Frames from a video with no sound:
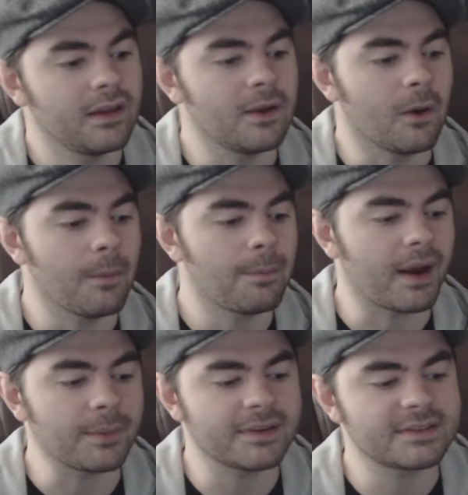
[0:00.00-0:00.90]
you know. But
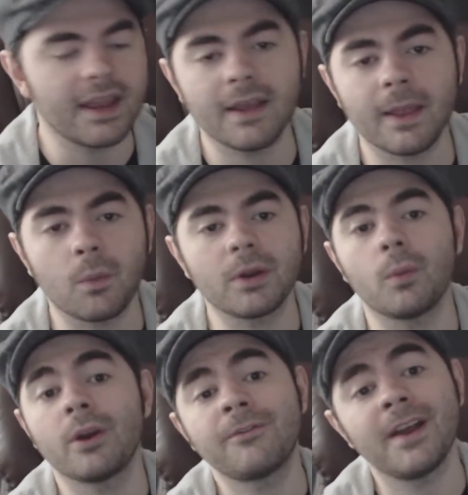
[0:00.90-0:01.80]
I'm just saying, like,
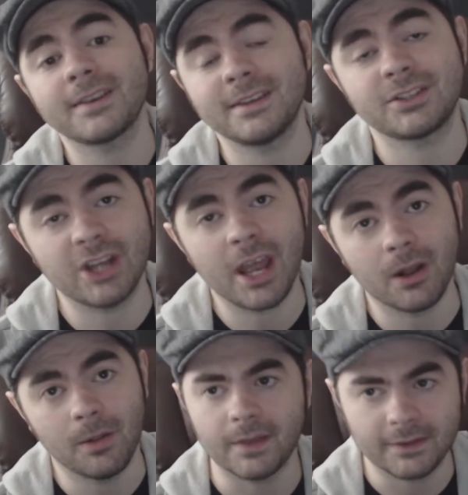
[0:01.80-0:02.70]
what affects this
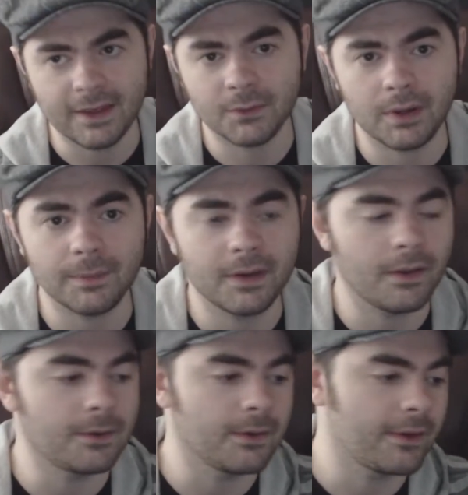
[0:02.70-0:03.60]
channel? That's what I'm
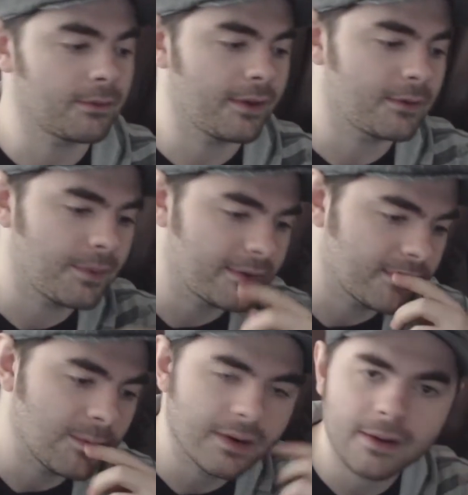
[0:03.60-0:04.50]
telling you. That's
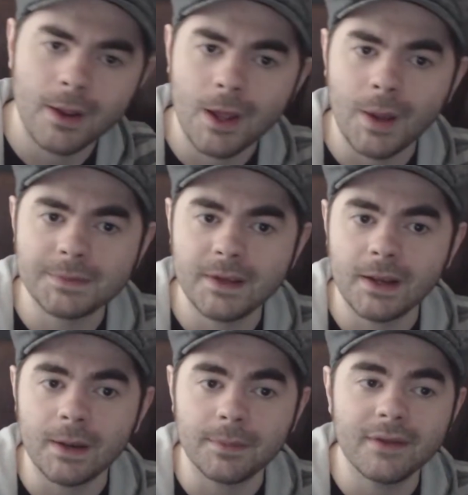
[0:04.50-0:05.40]
basically what I'm
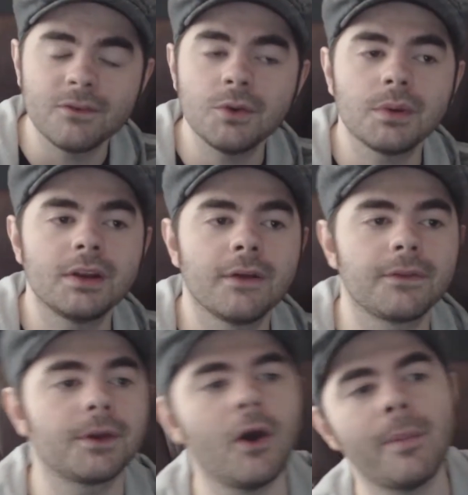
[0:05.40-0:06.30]
saying. I'm giving you enough
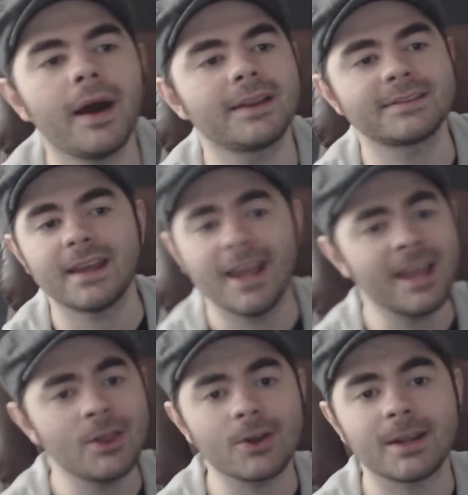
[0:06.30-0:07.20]
to go by to say, hey,
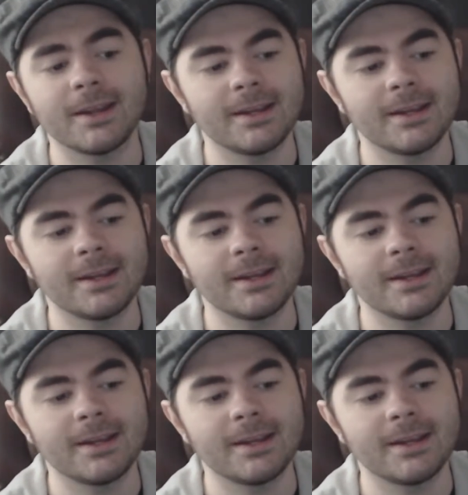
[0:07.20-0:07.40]
look,